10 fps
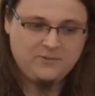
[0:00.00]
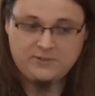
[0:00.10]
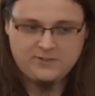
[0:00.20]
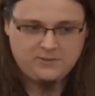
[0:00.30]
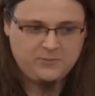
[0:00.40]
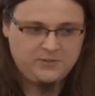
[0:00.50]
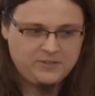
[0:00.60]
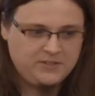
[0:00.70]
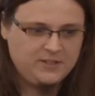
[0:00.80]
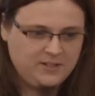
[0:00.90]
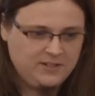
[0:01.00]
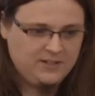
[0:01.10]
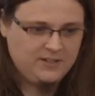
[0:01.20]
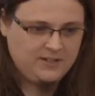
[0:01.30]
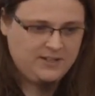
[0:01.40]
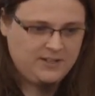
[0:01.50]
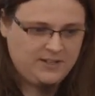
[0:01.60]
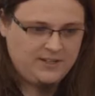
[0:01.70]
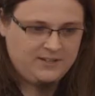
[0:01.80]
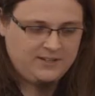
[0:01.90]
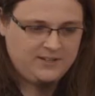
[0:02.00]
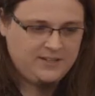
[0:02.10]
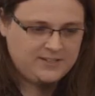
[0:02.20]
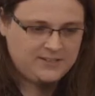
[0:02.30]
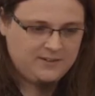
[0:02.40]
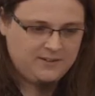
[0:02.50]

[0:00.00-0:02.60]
it runs on a PC. And these